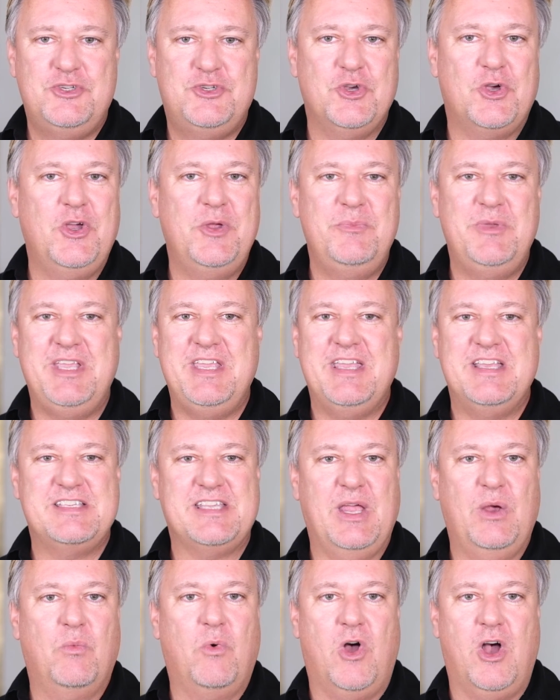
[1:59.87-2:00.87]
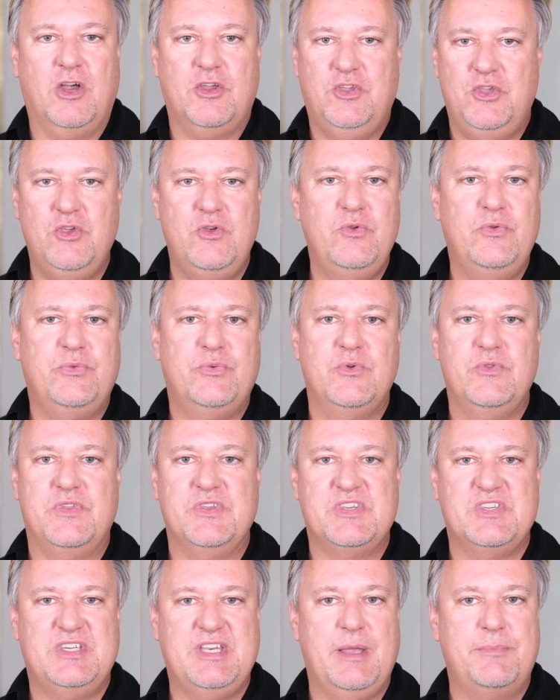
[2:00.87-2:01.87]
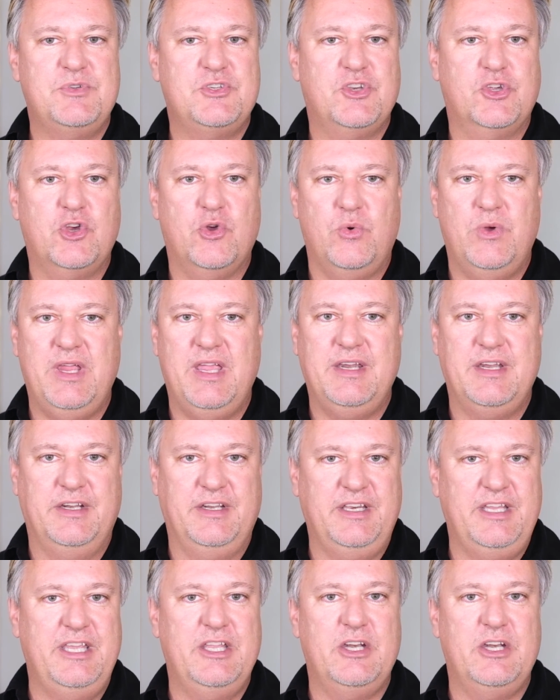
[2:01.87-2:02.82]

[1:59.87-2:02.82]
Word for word: Join me as I walk you through the steps to create an